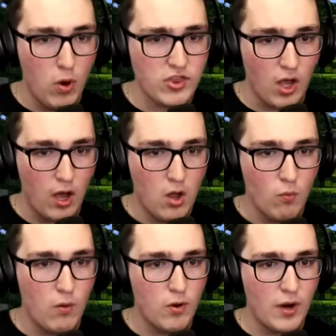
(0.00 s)
What the?
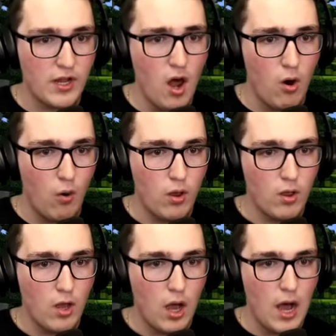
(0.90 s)
Wait, where do I go?
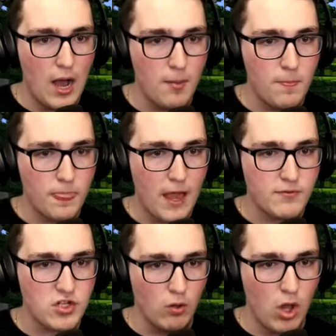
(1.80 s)
Um, I'm
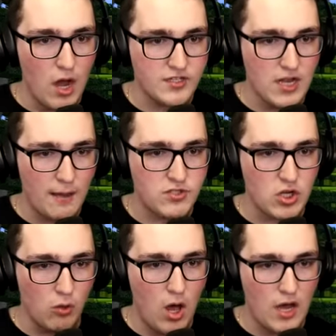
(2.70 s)
so lost. I'm
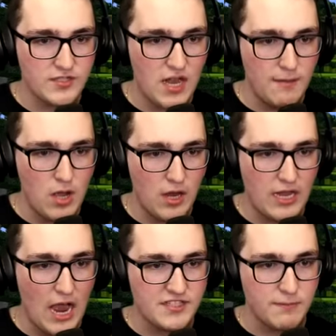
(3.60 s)
so lost. I'm, uh,
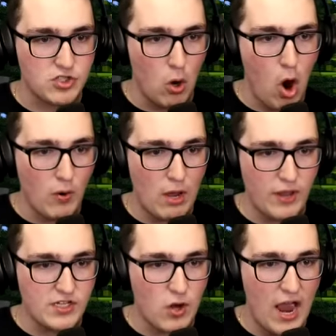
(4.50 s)
guys, I'm so, okay,
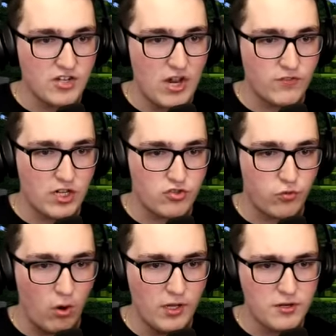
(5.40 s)
okay, so I actually have to
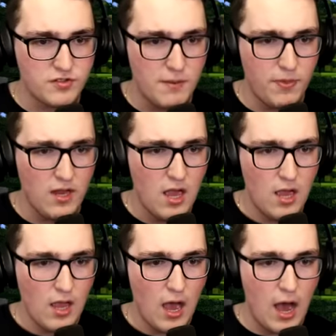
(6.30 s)
control it or something?
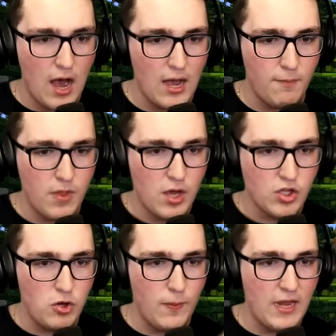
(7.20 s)
Um,
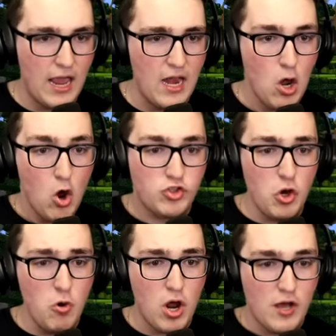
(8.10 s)
you've been hit?
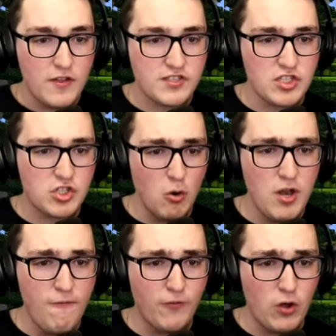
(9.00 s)
Dude, this is so
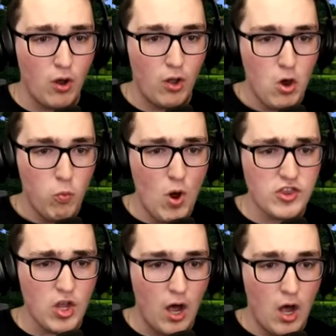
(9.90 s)
difficult. What
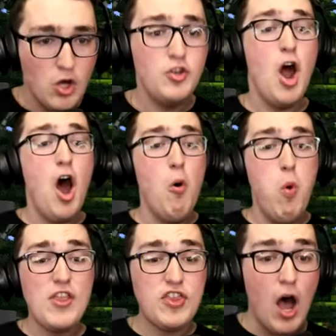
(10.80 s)
the? No,
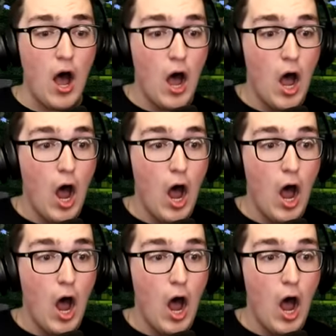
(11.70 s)
what the?